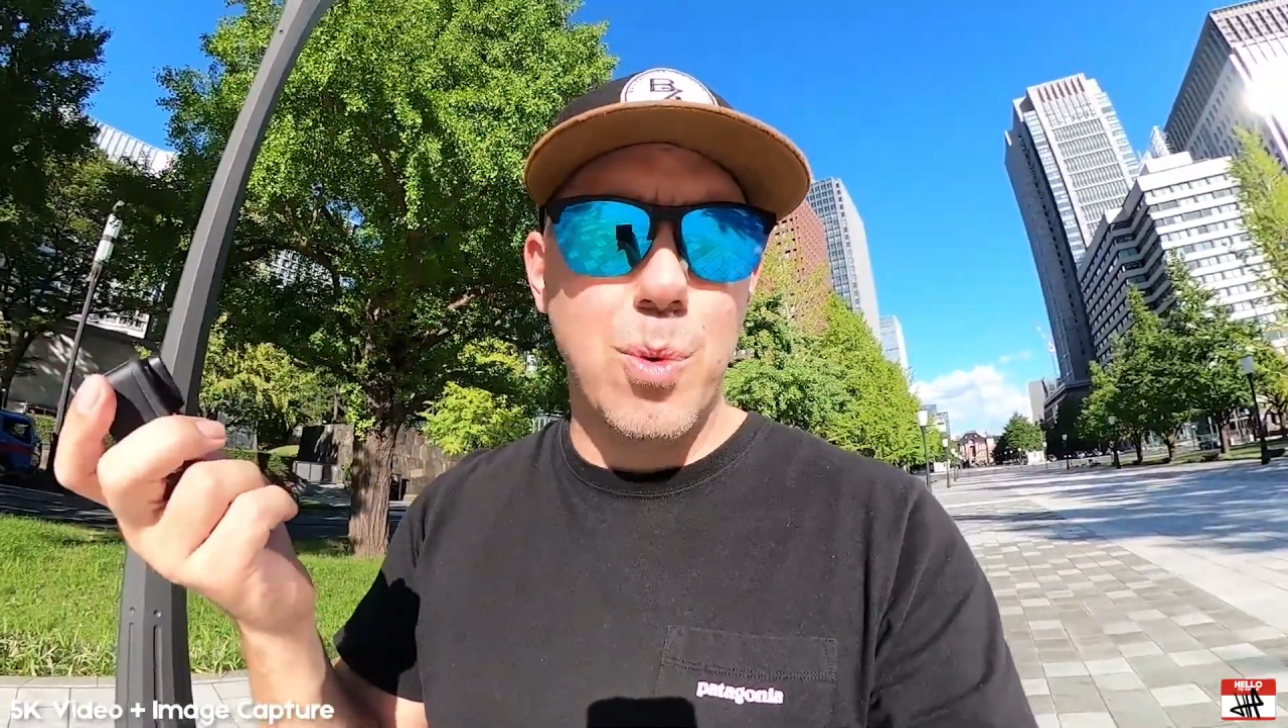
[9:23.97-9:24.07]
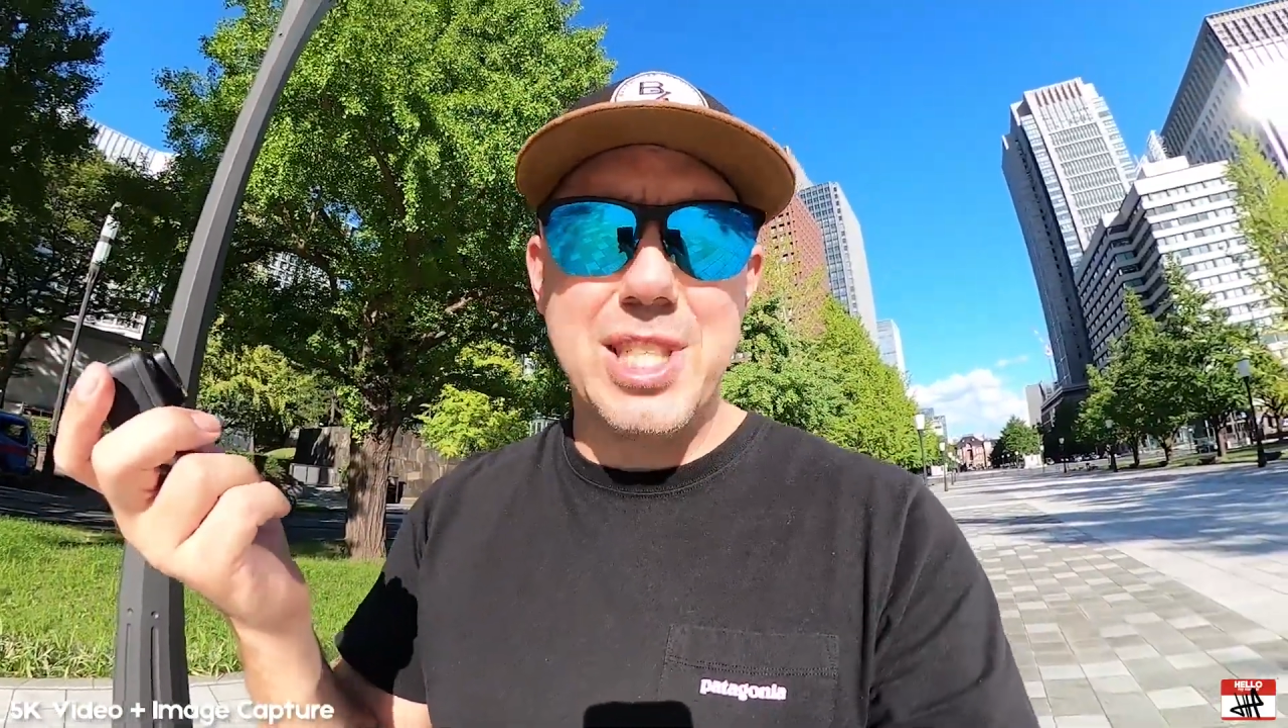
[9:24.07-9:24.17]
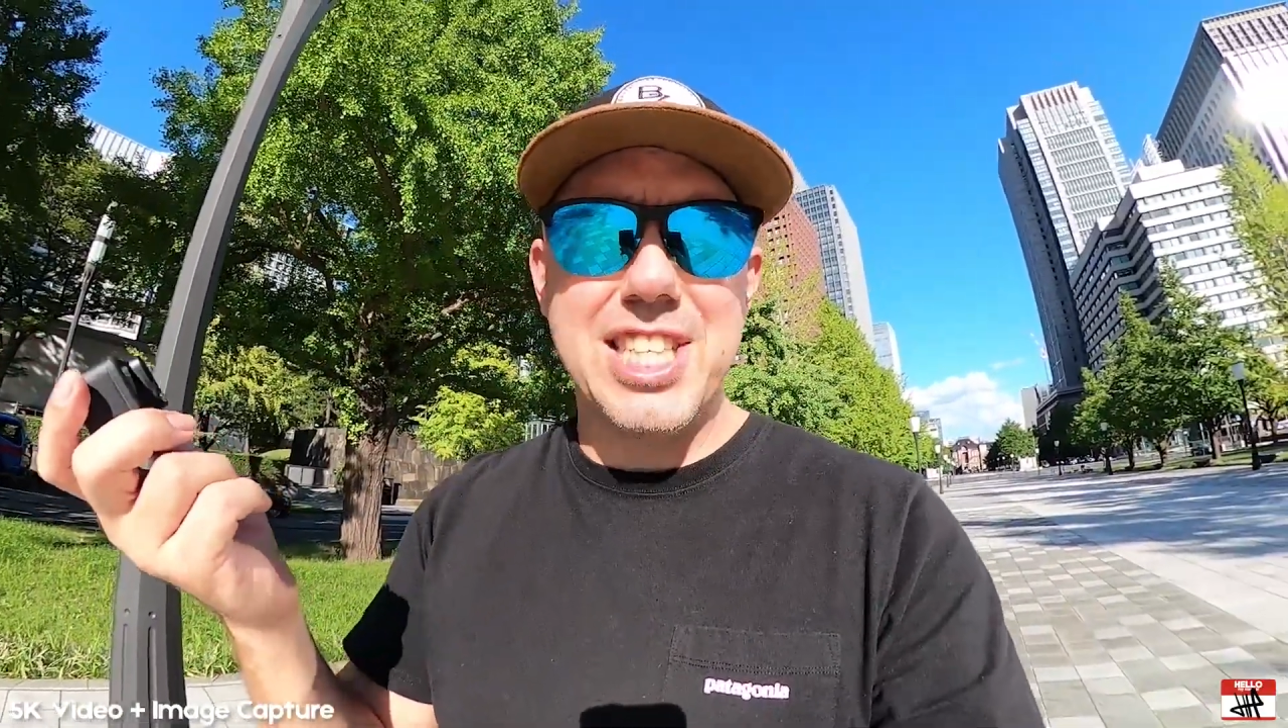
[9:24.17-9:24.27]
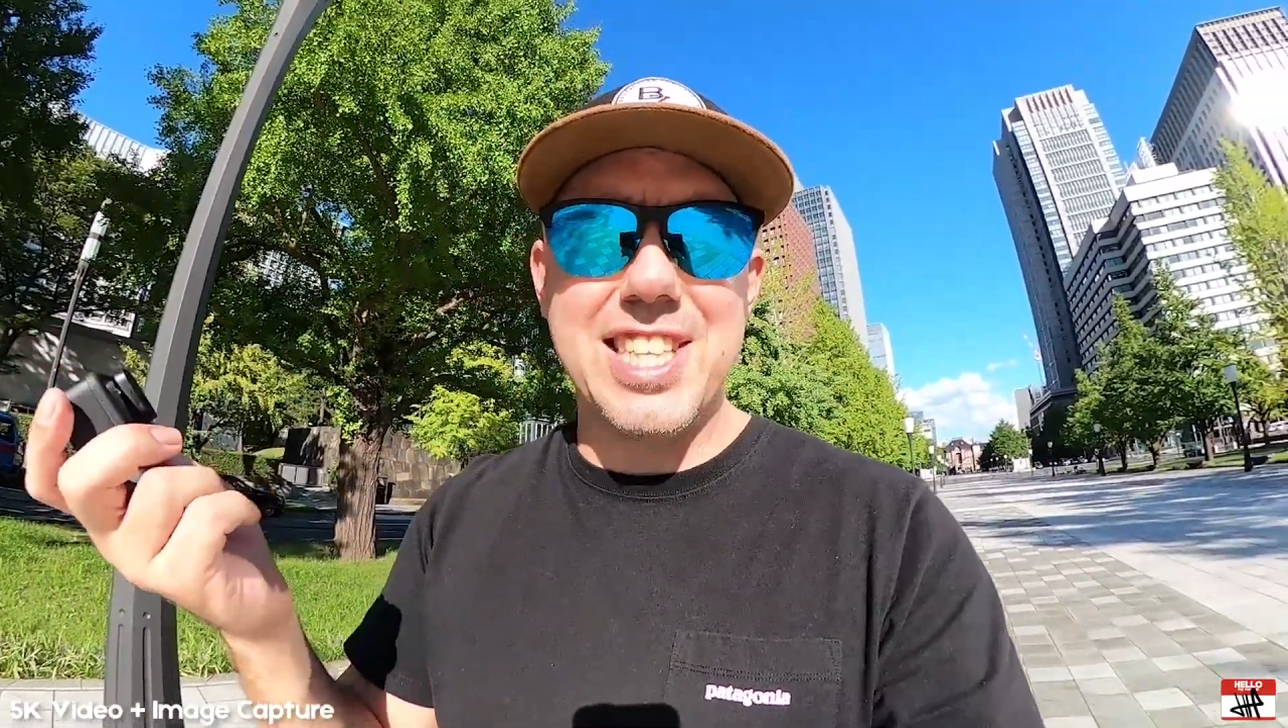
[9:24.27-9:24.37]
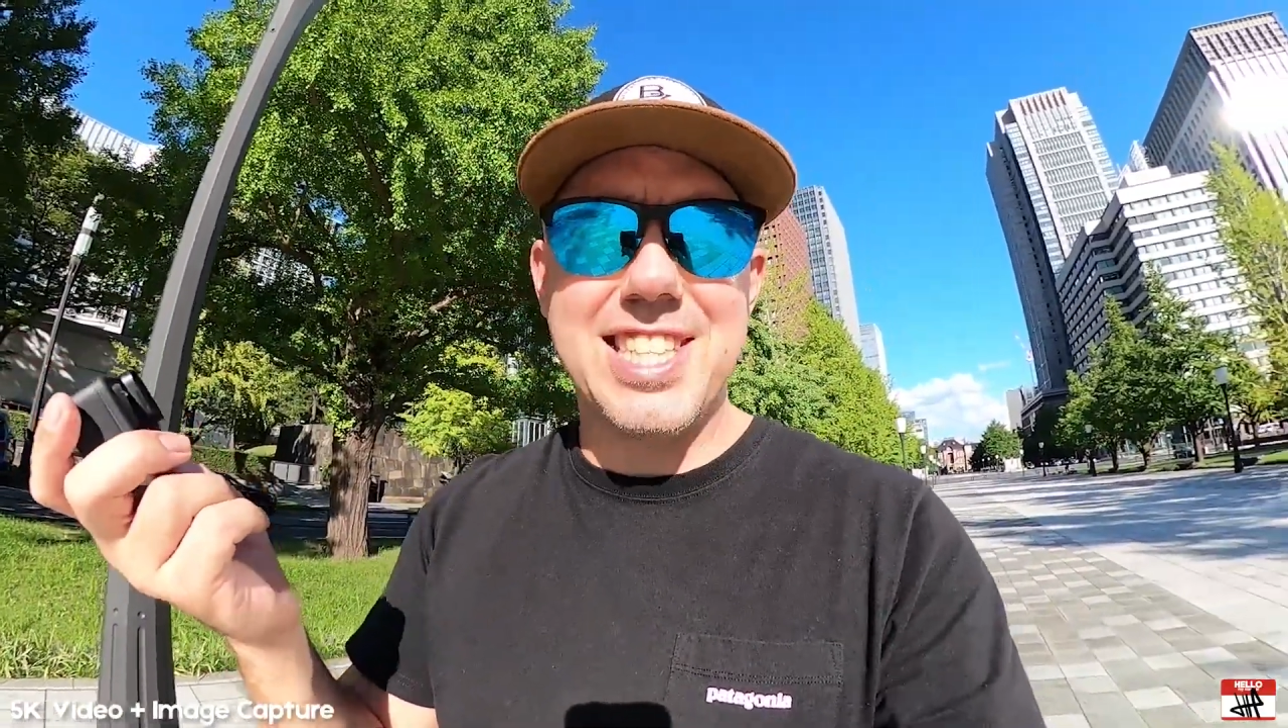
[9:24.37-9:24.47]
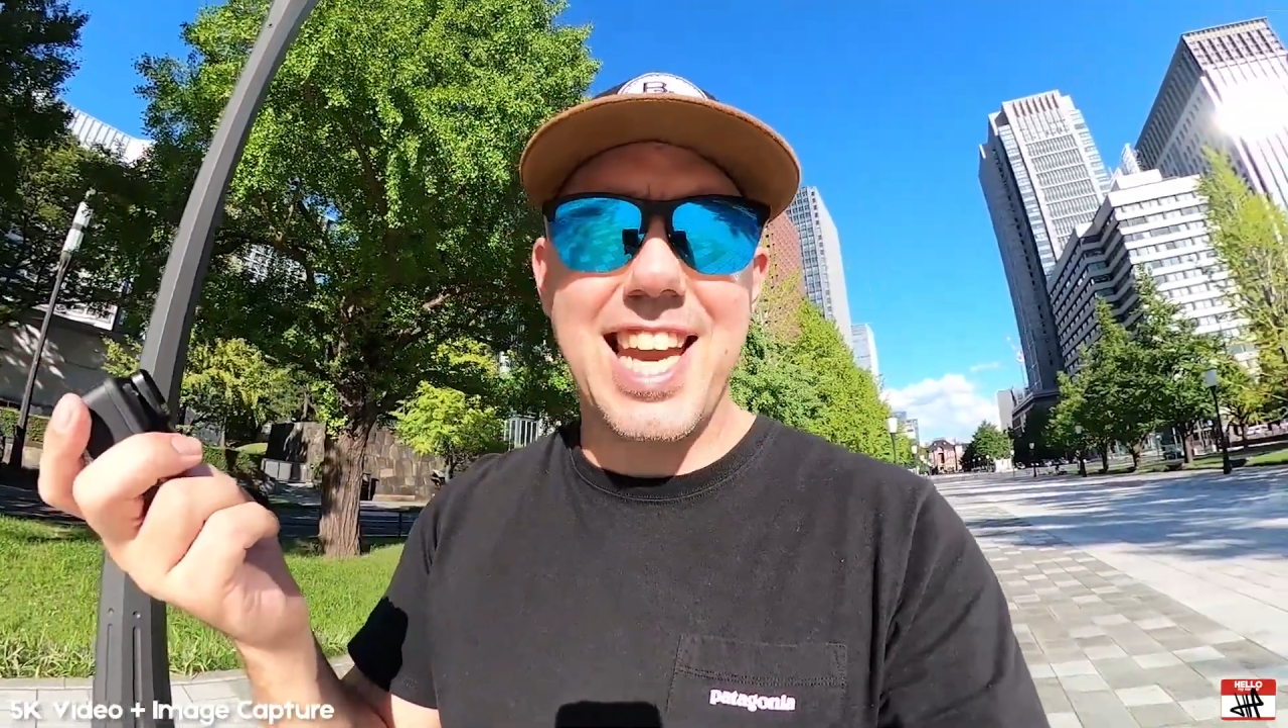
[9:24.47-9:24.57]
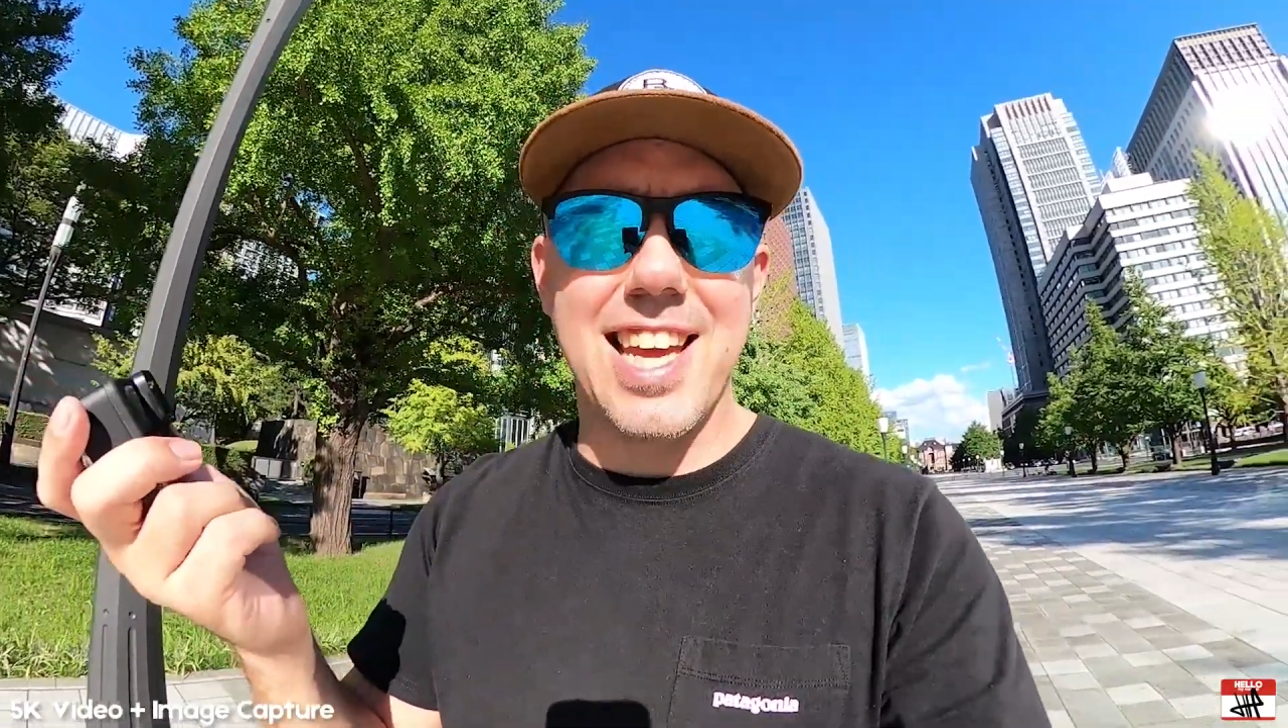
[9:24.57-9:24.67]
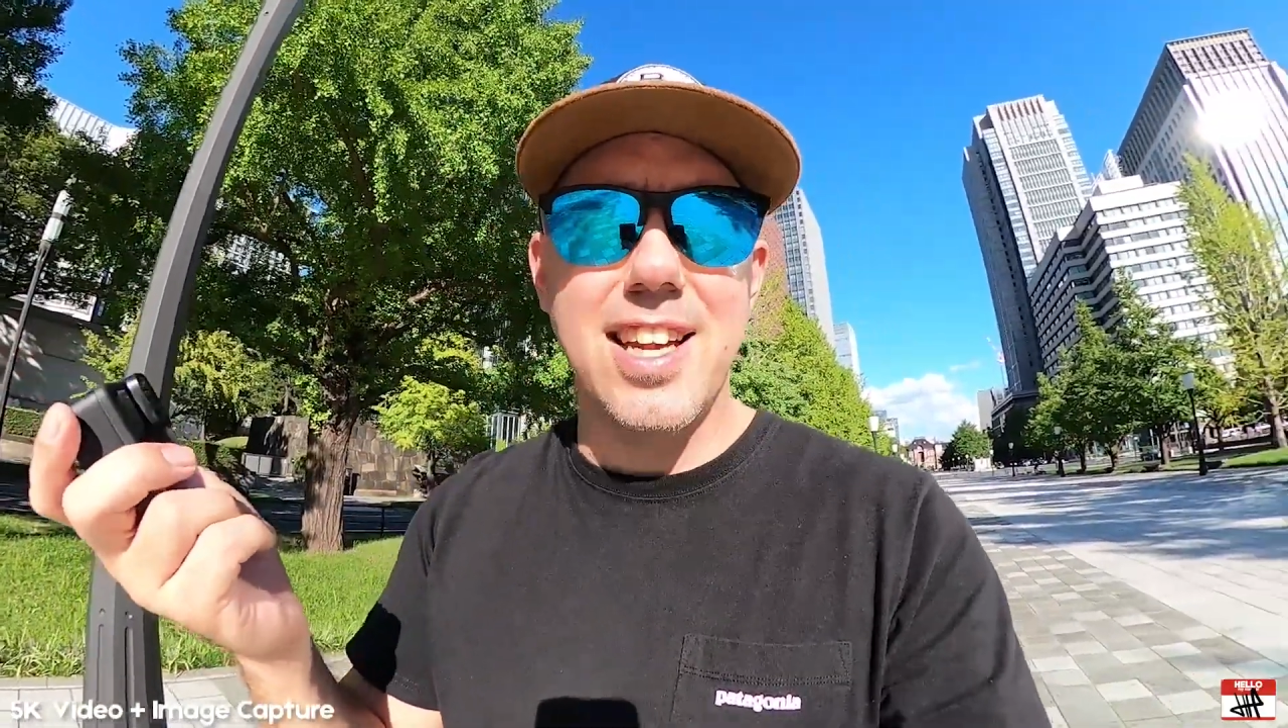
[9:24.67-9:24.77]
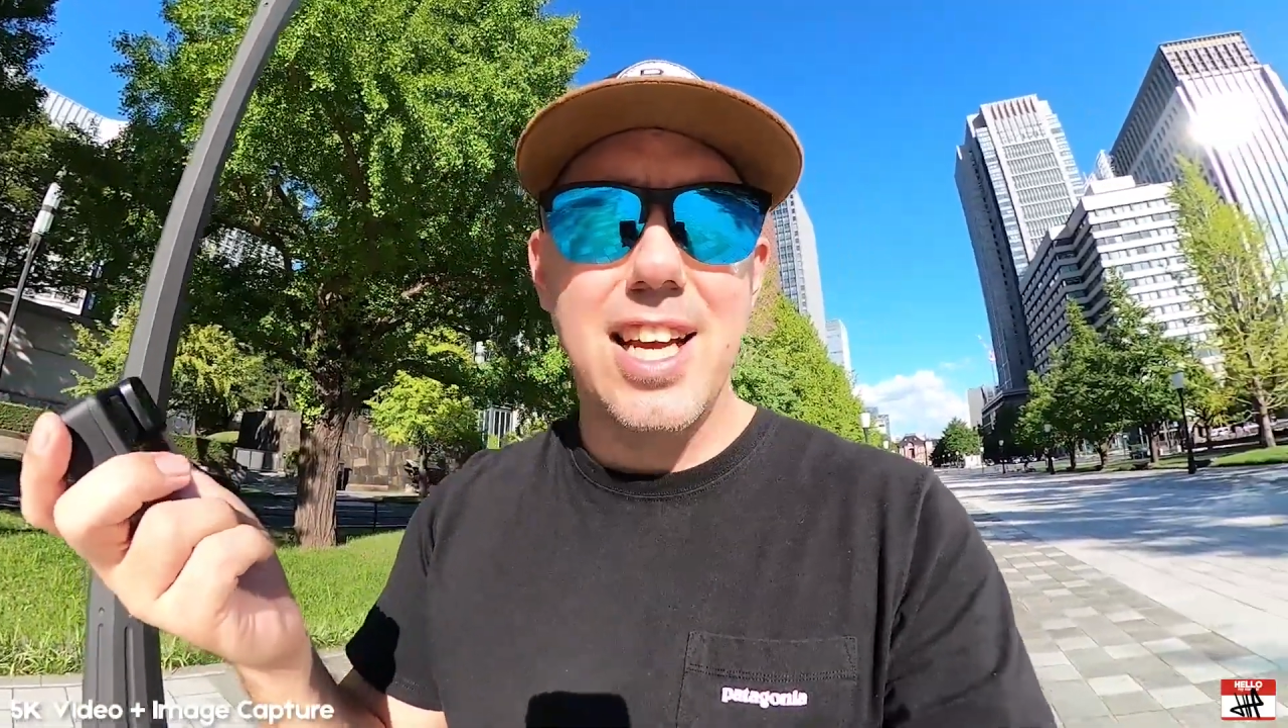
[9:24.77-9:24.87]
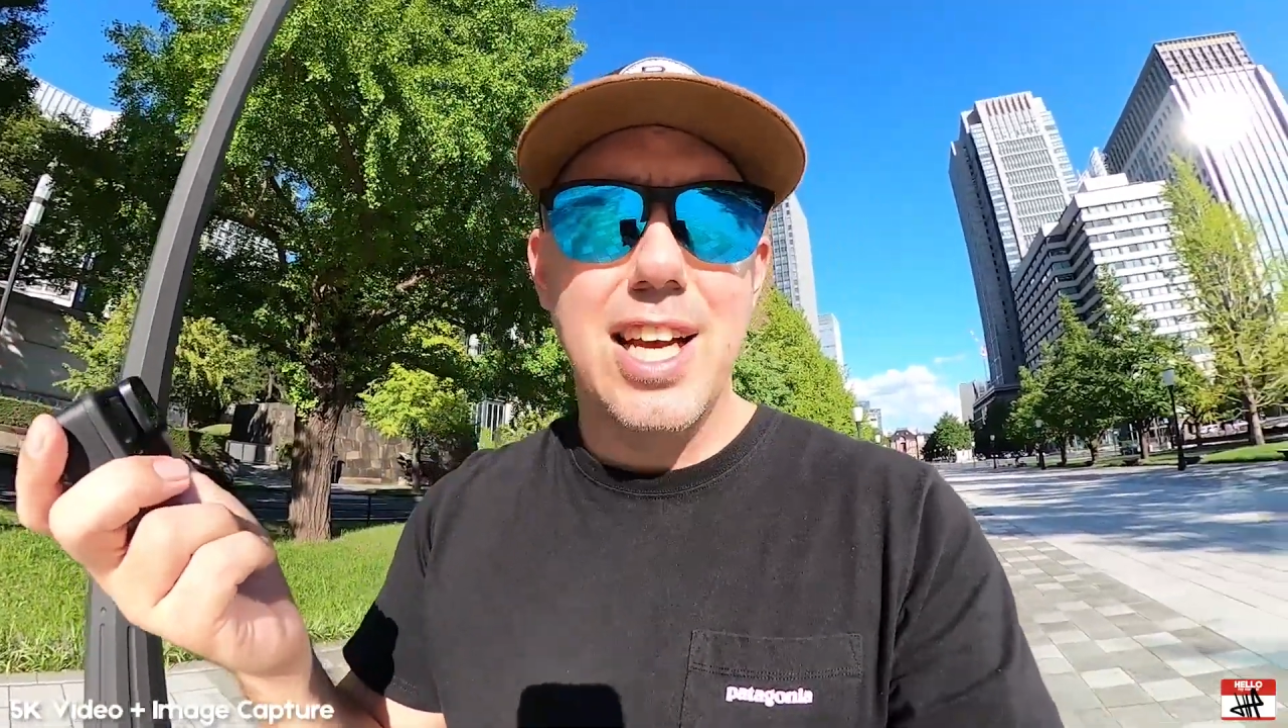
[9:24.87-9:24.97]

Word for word: which is insane.